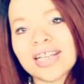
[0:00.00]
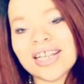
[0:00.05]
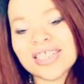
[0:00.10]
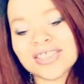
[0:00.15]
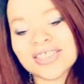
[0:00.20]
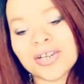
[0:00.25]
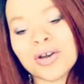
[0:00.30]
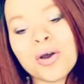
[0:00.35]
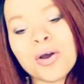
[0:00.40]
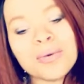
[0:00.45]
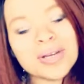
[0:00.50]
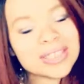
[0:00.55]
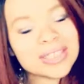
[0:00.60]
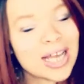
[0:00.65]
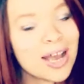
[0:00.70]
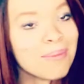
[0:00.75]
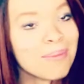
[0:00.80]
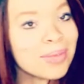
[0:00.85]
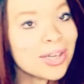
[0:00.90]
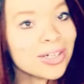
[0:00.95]
As
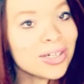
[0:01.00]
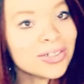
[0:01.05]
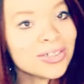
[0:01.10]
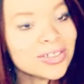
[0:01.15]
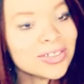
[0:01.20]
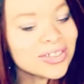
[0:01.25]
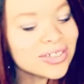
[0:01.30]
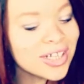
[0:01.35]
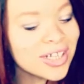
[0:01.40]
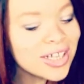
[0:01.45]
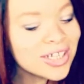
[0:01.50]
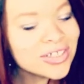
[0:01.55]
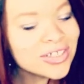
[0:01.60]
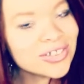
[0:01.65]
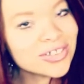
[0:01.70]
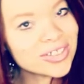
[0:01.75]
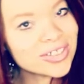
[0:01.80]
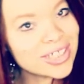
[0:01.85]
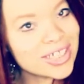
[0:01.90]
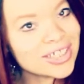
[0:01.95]
always, I'm your host,
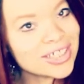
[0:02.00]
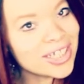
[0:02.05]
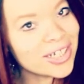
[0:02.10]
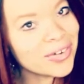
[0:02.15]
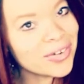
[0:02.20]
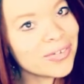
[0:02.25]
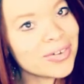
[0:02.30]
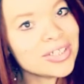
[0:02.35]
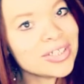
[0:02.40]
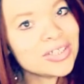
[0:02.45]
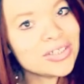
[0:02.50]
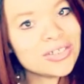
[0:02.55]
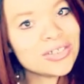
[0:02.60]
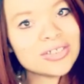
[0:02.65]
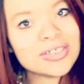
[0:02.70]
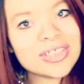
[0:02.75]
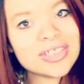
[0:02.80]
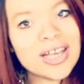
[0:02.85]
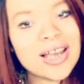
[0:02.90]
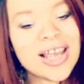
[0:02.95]
Josetta Grace
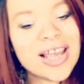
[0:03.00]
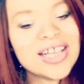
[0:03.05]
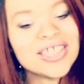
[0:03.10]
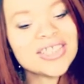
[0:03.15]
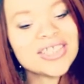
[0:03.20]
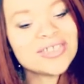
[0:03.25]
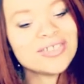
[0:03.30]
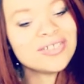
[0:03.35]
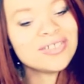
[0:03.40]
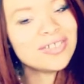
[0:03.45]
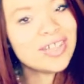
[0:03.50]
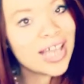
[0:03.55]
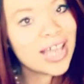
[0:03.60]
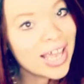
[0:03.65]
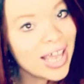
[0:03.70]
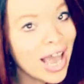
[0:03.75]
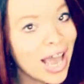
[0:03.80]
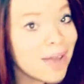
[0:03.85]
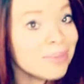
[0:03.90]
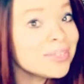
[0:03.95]
Joseph, and
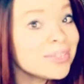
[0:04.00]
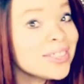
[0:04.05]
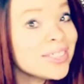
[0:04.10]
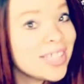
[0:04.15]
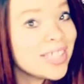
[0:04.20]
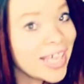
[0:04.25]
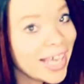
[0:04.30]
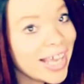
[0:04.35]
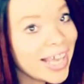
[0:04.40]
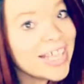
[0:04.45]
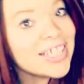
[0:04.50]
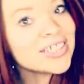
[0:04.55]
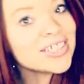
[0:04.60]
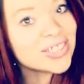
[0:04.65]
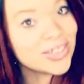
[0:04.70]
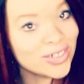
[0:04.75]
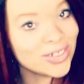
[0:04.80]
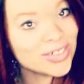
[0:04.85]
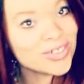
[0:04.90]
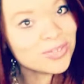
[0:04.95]
today I'm staying in
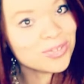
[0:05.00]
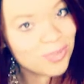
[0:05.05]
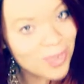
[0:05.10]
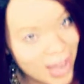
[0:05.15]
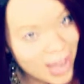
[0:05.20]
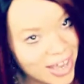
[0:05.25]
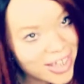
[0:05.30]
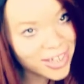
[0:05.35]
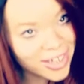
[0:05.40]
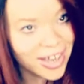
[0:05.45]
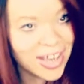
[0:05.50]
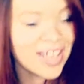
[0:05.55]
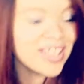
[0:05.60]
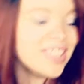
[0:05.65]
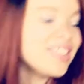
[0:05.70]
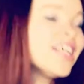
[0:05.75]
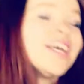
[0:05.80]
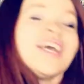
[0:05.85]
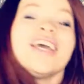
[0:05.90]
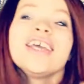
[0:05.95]
Sundsvall,
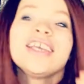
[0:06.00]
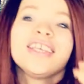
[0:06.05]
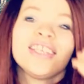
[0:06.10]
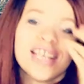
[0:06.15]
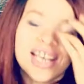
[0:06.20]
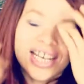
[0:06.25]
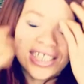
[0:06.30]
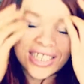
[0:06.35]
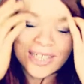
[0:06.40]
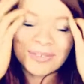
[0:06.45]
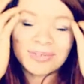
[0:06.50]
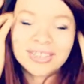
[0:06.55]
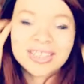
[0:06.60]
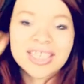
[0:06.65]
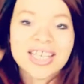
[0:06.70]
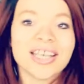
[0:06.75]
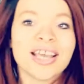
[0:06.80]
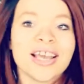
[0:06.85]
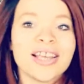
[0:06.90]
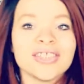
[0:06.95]
guys. Yes, I'm
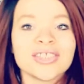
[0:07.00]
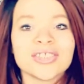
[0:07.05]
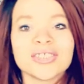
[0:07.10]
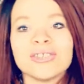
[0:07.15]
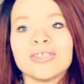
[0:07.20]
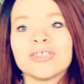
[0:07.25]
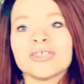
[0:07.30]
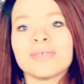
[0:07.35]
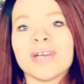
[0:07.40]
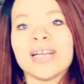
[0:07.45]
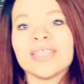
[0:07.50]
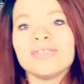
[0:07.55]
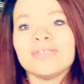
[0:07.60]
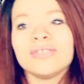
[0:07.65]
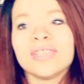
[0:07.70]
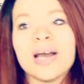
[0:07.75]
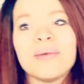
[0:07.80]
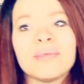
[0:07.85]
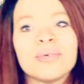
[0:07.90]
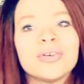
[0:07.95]
staying here in Sundsvall.
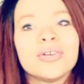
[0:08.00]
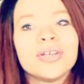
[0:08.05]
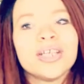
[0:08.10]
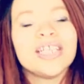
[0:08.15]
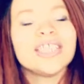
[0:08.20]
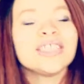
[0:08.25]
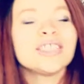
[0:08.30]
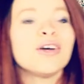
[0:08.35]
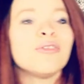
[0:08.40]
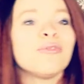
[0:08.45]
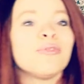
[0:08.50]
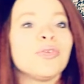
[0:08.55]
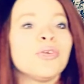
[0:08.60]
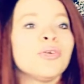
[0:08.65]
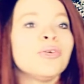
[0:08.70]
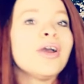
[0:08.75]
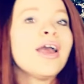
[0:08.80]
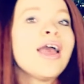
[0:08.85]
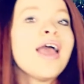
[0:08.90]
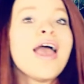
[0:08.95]
Today I'm going to
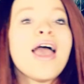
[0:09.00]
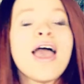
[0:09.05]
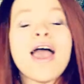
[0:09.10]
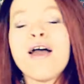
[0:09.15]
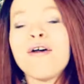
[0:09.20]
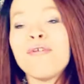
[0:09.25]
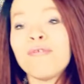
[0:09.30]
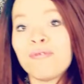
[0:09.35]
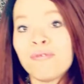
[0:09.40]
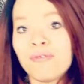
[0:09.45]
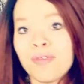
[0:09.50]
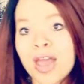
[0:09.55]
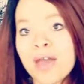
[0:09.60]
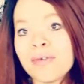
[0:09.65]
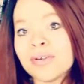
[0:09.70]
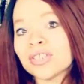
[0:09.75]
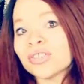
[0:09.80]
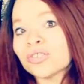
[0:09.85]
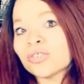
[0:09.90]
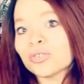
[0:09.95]
interview a
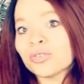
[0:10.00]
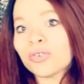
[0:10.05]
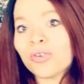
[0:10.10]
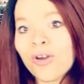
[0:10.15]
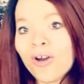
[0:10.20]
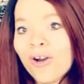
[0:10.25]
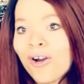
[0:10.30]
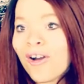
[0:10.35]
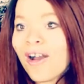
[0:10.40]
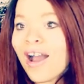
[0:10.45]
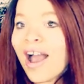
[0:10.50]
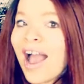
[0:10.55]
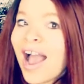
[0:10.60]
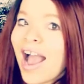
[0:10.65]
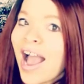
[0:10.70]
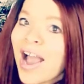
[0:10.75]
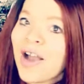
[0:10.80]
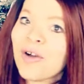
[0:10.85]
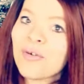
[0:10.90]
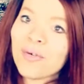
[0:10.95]
very strong,
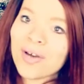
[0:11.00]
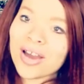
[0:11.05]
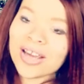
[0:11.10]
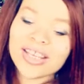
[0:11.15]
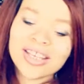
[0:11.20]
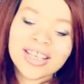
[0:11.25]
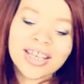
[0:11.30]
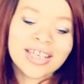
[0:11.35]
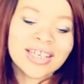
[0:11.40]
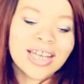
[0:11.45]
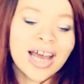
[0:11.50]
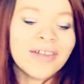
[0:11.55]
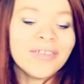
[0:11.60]
hardworking.